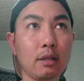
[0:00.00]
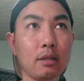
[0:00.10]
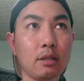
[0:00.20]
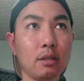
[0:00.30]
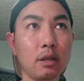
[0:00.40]

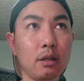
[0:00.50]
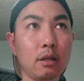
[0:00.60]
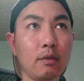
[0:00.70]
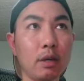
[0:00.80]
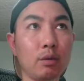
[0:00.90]
and if I
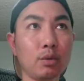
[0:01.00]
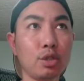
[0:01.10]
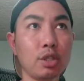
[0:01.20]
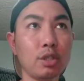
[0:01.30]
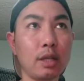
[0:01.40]
want to change
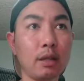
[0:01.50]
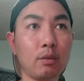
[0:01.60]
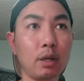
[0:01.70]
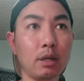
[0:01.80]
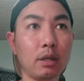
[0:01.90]
the other one,
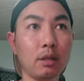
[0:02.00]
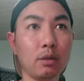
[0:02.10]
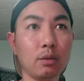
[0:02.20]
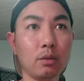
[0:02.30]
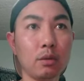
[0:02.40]
I can change
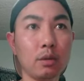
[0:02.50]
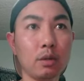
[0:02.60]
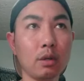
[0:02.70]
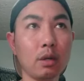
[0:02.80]
it